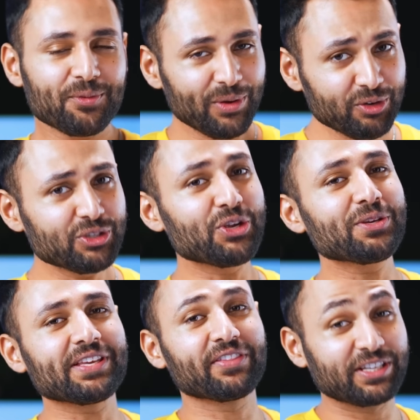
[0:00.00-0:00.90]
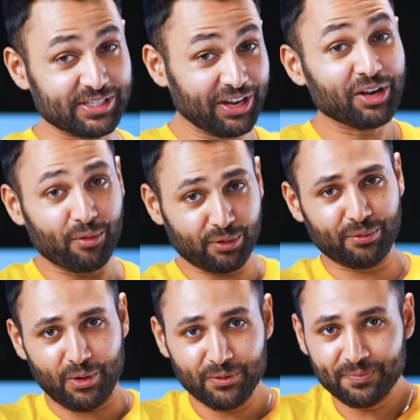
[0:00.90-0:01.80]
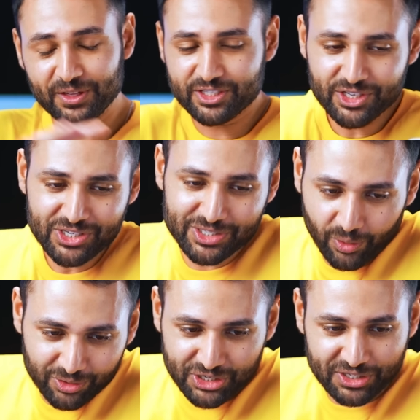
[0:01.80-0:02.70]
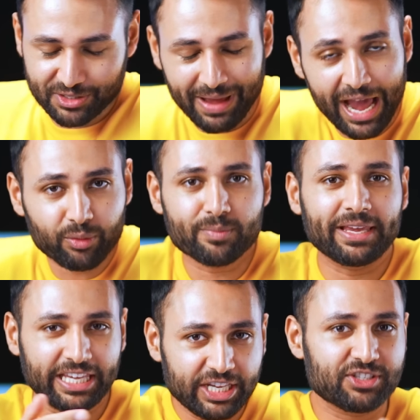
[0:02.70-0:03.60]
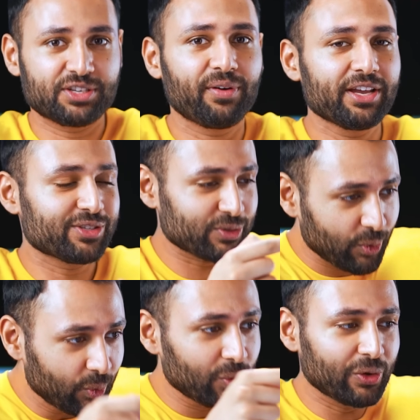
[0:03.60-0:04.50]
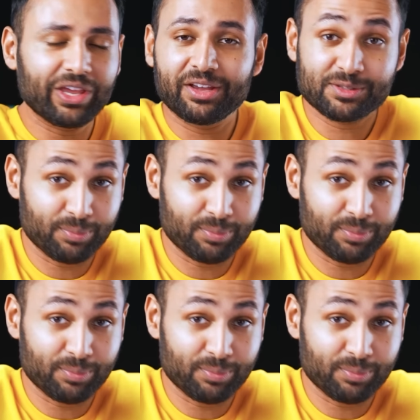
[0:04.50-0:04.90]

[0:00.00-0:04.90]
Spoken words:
when you're choosing the design of your phone, the decision is not just how do we make each device as cool looking as